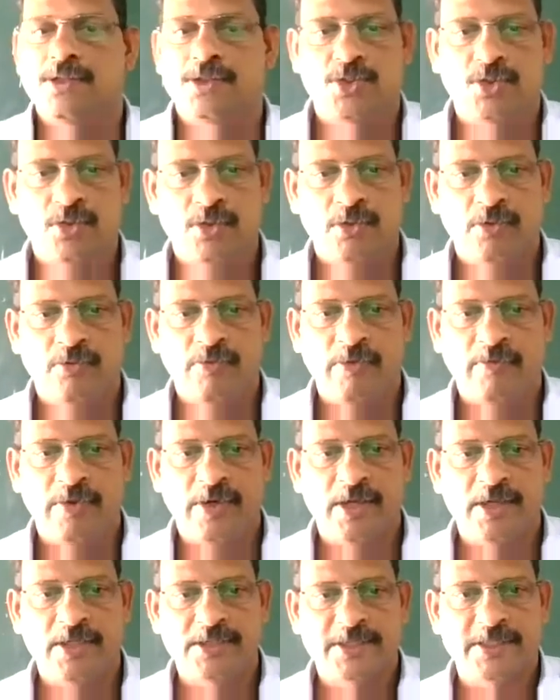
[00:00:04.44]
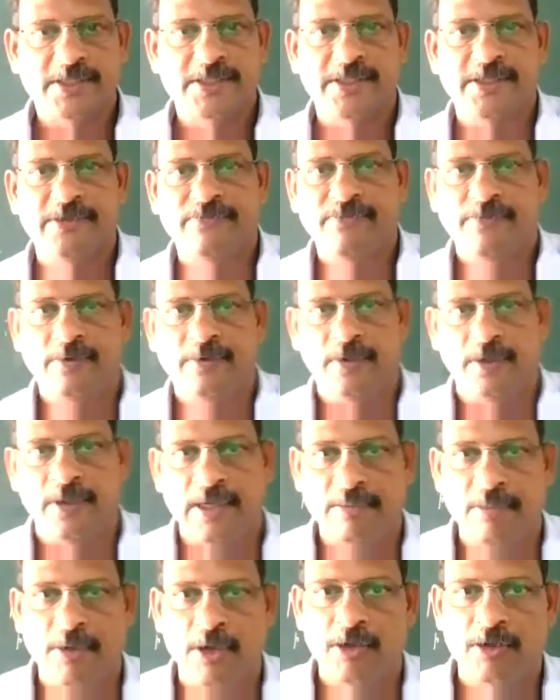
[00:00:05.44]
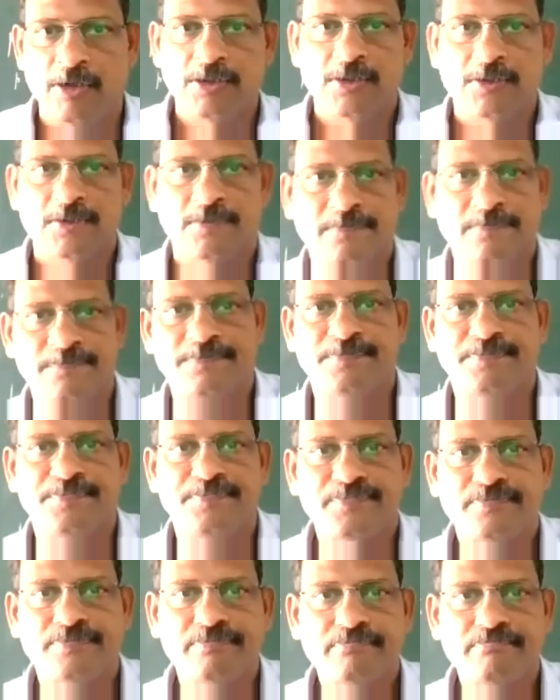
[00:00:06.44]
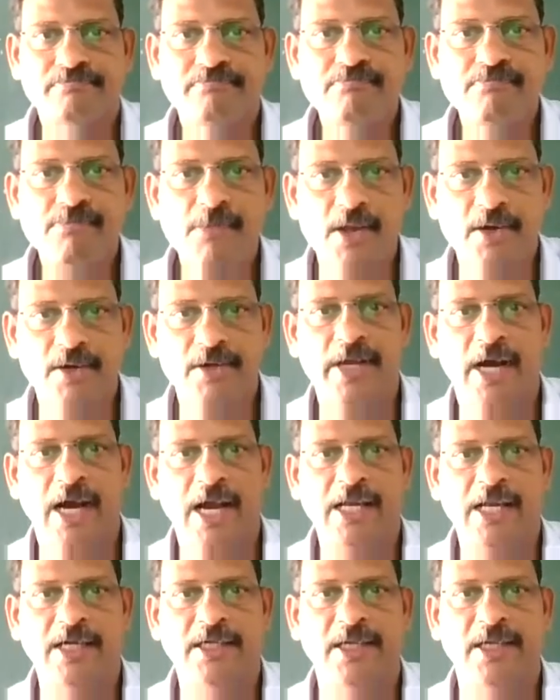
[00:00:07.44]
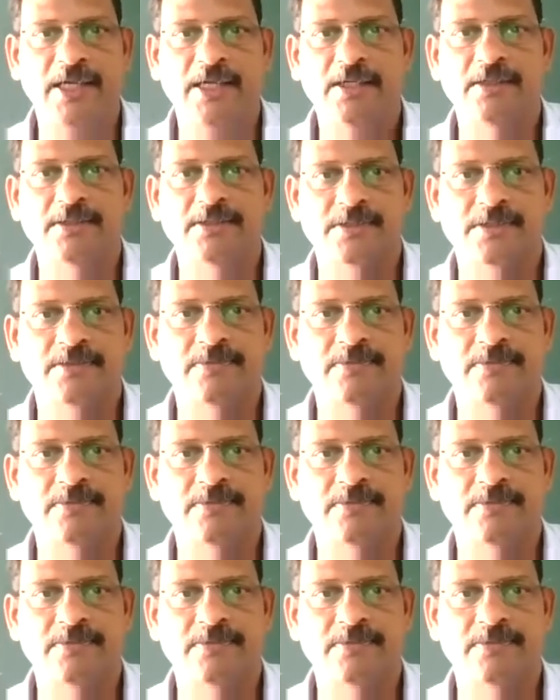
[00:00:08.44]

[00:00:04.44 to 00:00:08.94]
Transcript: So we were discussing about dielectrics.